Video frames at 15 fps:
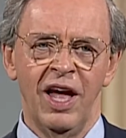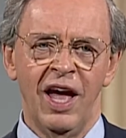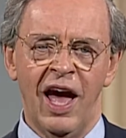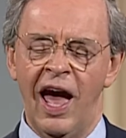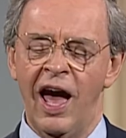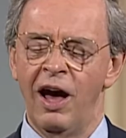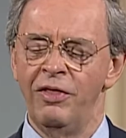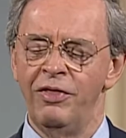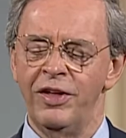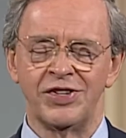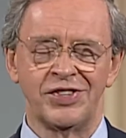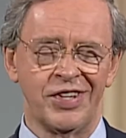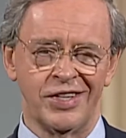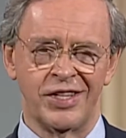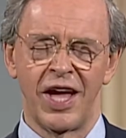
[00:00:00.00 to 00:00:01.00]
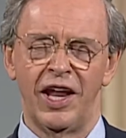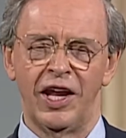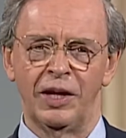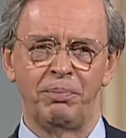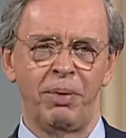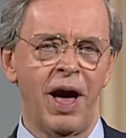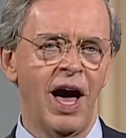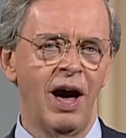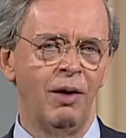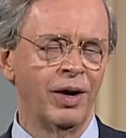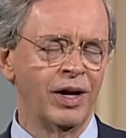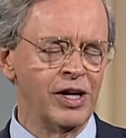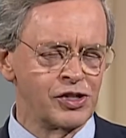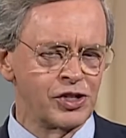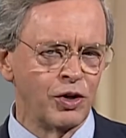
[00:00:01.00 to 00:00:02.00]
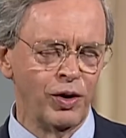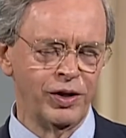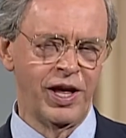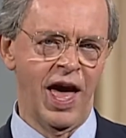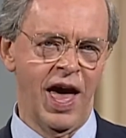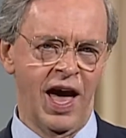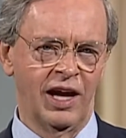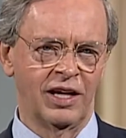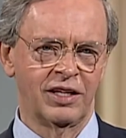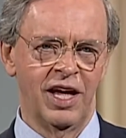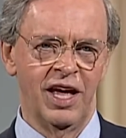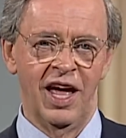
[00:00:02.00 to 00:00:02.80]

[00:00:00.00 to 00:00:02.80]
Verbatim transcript: how this satanic power is going to act,